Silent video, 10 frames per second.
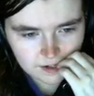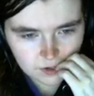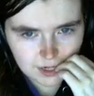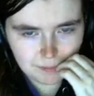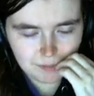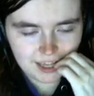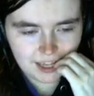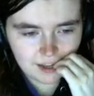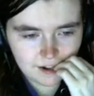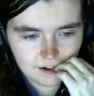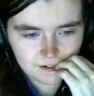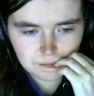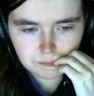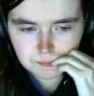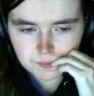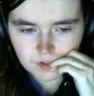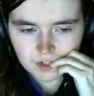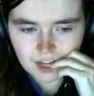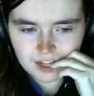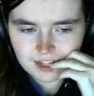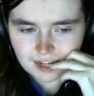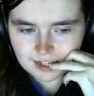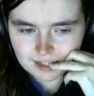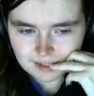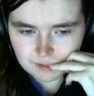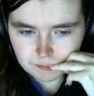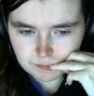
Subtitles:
Creepy? Well, not exactly.